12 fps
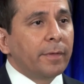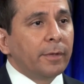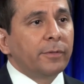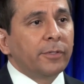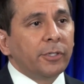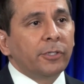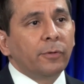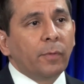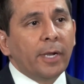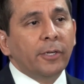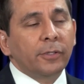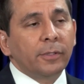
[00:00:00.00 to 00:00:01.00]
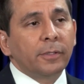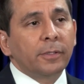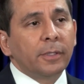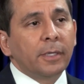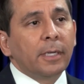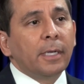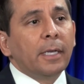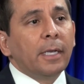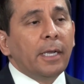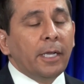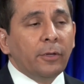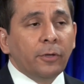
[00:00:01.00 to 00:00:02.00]
of those situations,
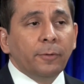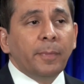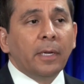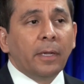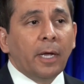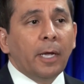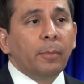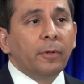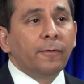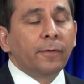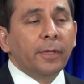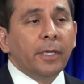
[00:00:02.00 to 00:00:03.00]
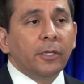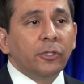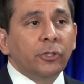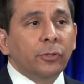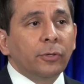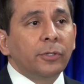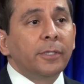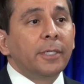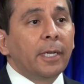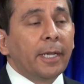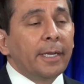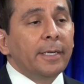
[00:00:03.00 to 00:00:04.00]
it could be liable for the insured's
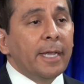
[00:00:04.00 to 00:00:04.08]
delay